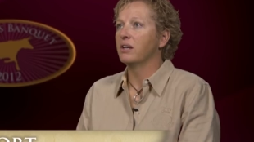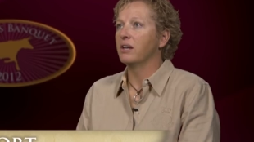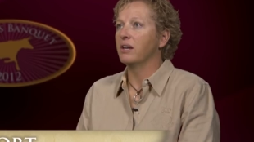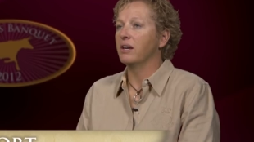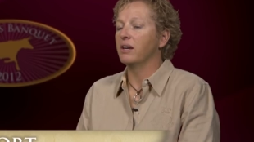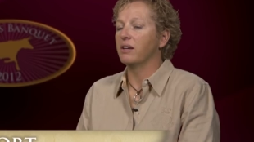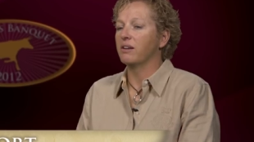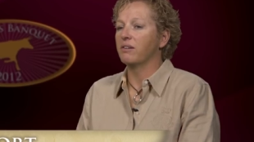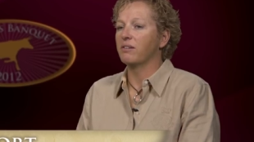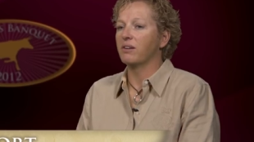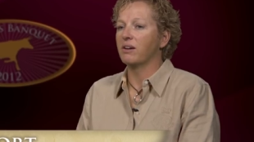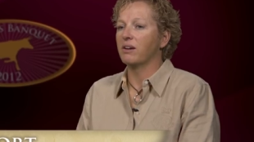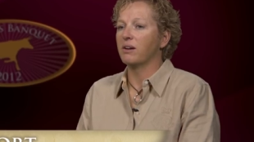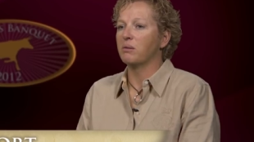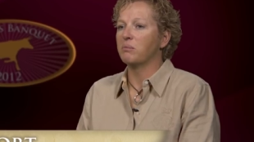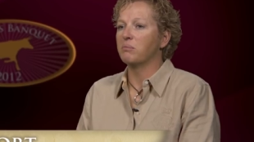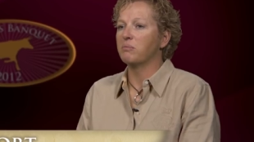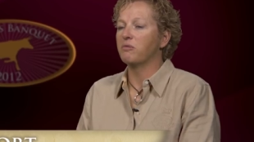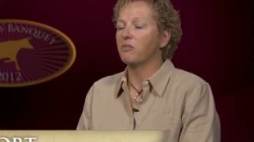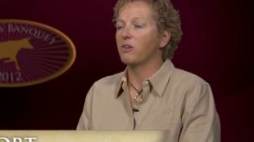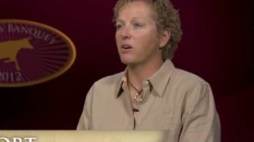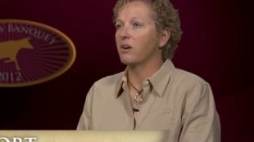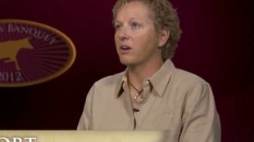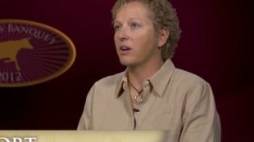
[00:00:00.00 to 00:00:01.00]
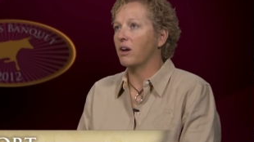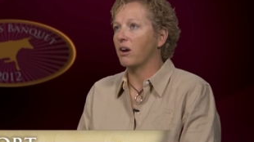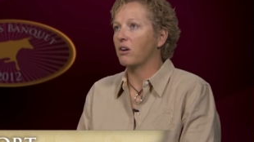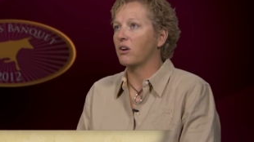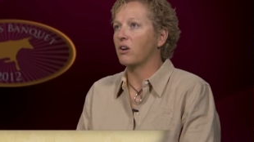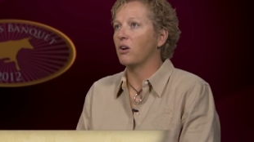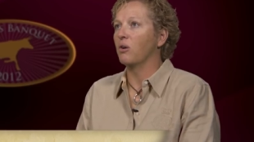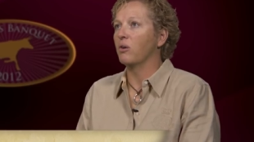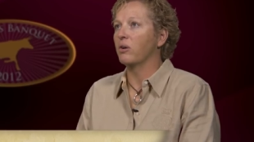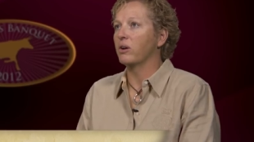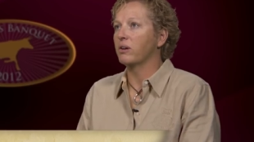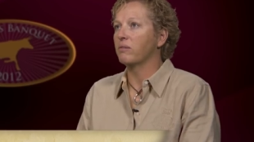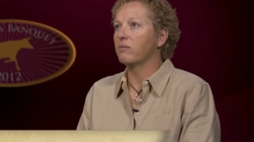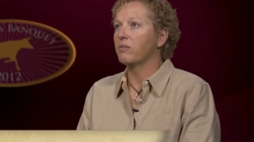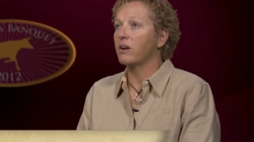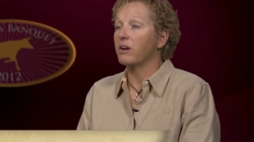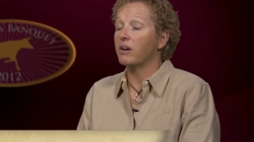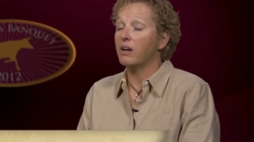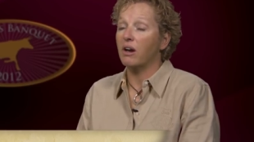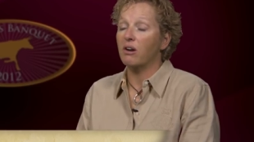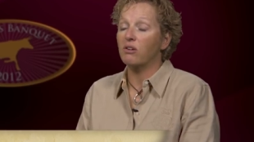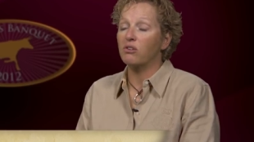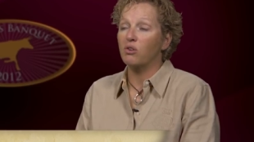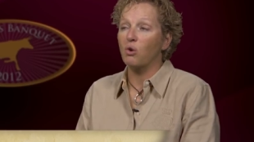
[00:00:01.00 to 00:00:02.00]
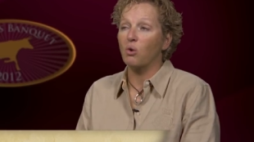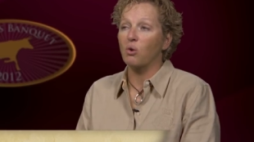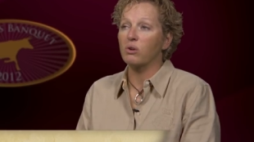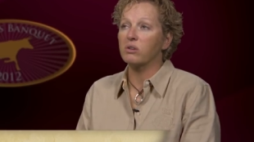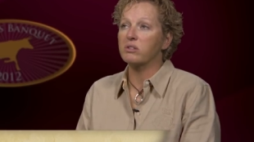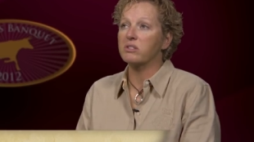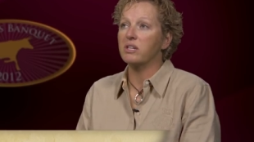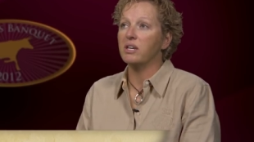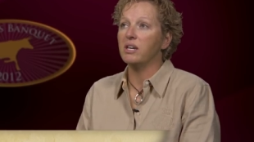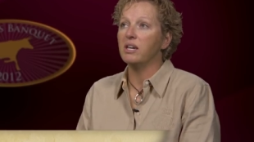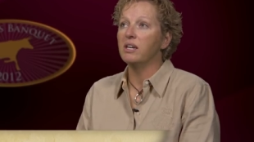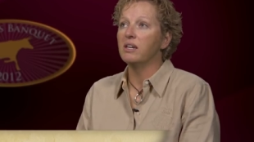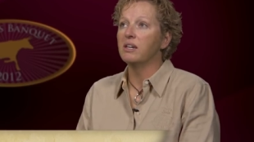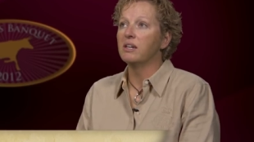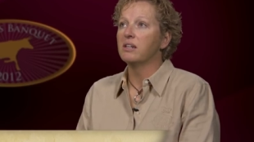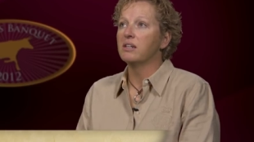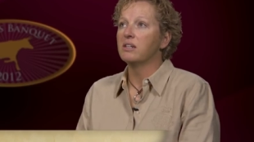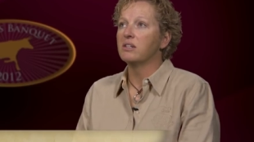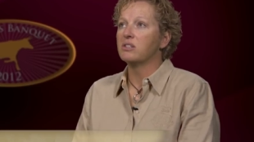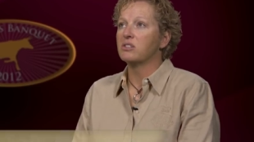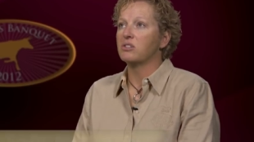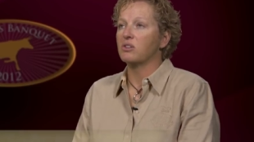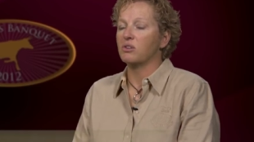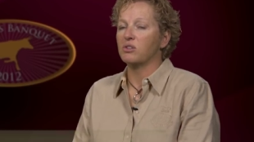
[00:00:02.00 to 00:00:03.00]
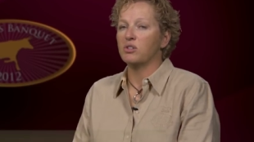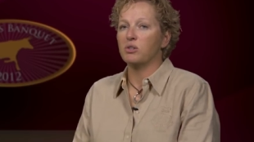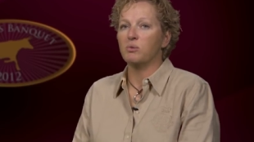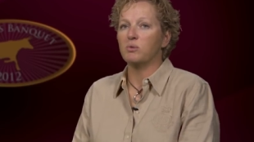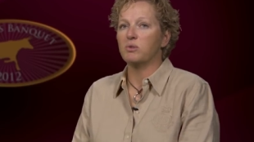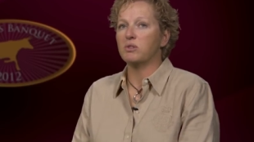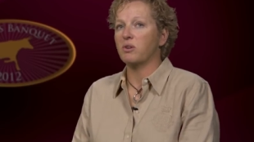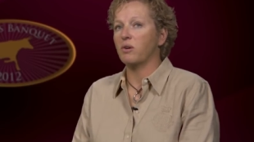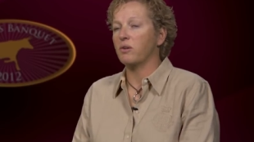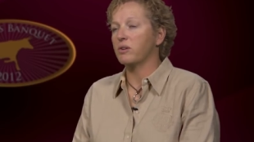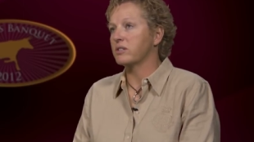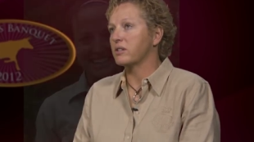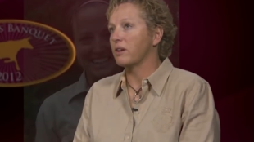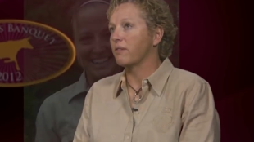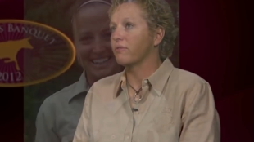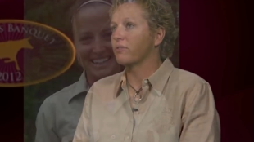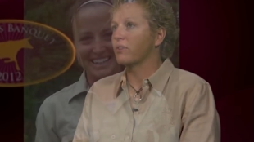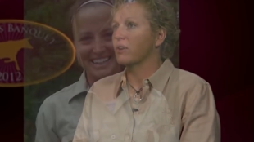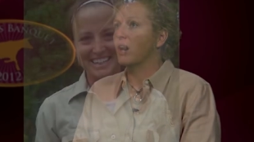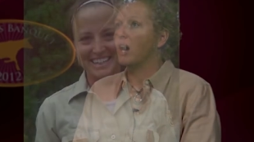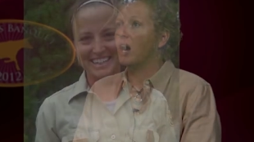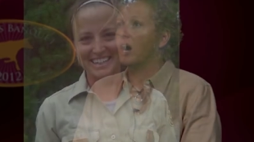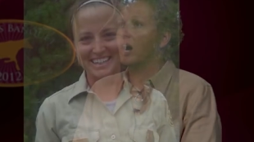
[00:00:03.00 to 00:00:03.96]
and um, very outgoing, very outdoorsy. So she was always up for a